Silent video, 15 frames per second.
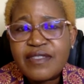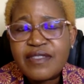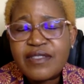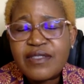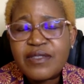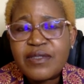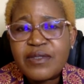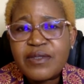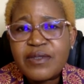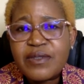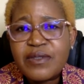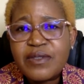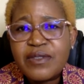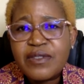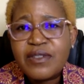So
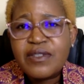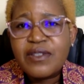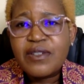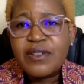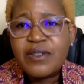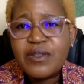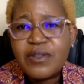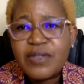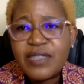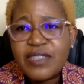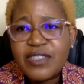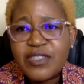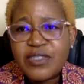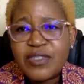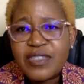look
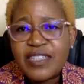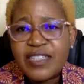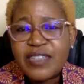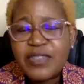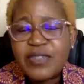into that.